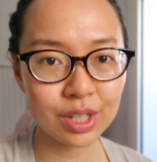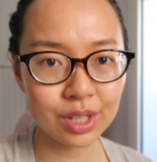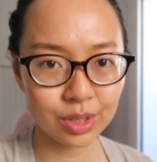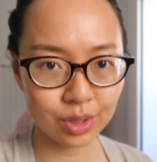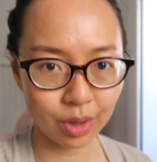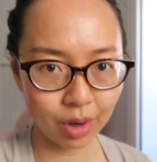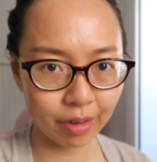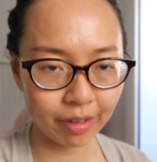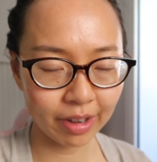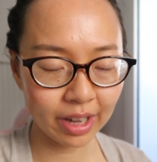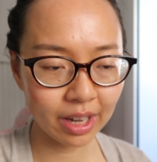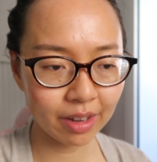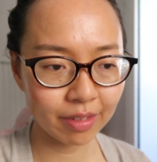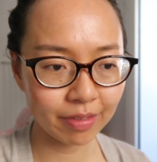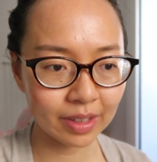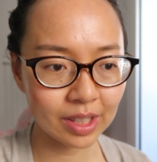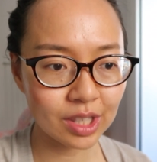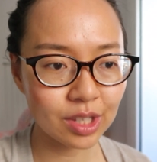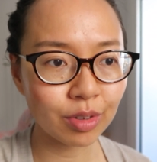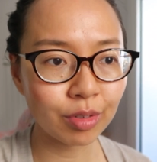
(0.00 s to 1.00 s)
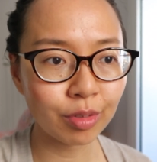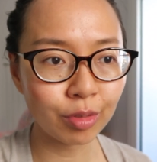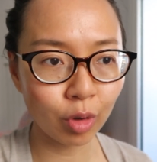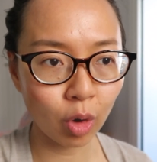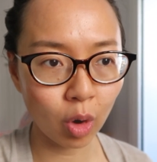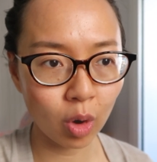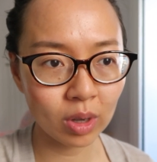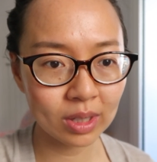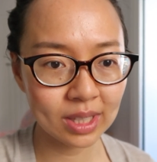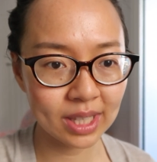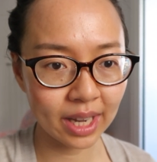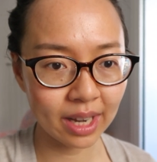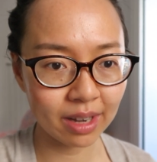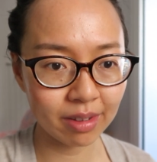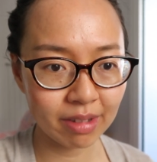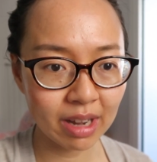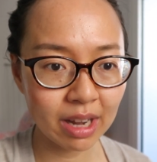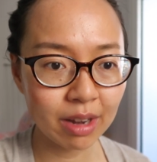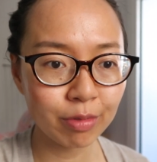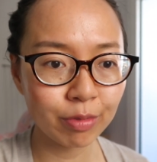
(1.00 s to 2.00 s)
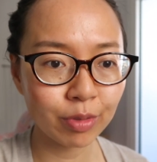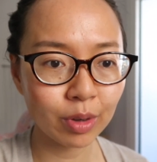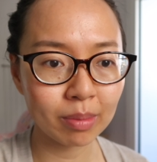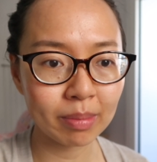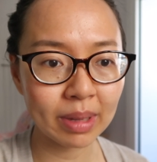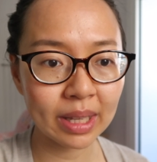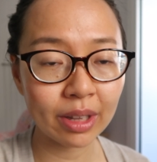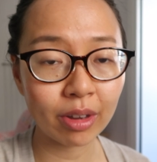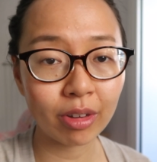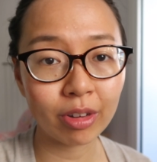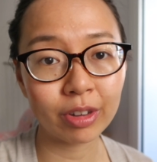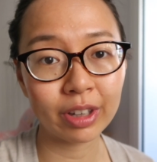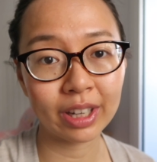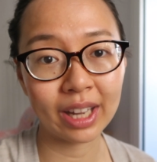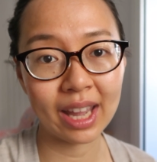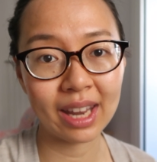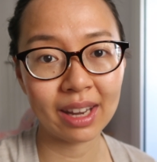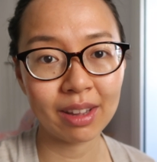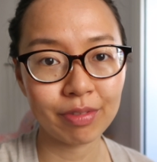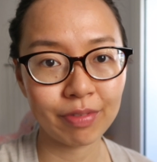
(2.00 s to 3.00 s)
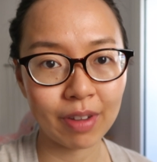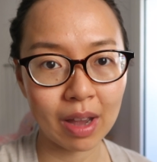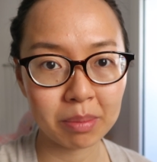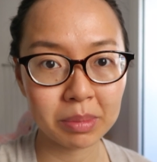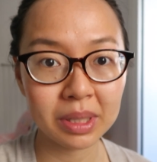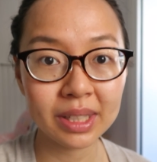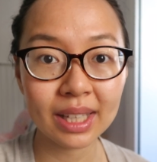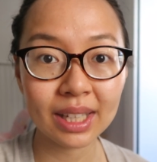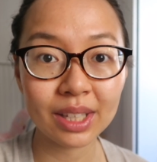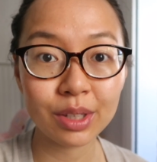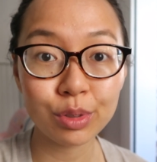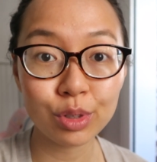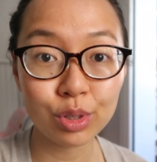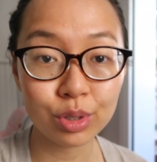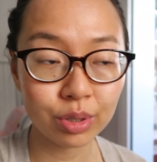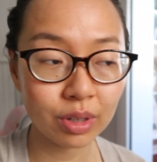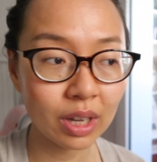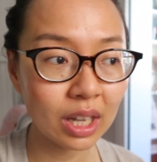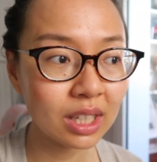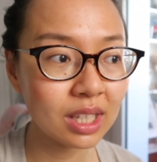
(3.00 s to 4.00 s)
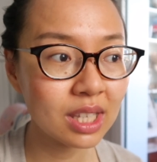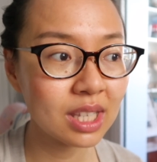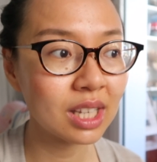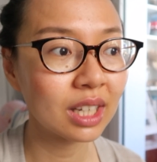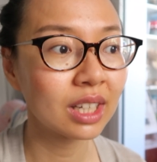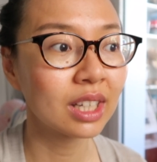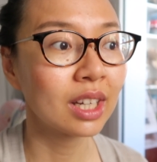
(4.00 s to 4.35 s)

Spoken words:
story if it's raw dairy from an organic farmer that you trust,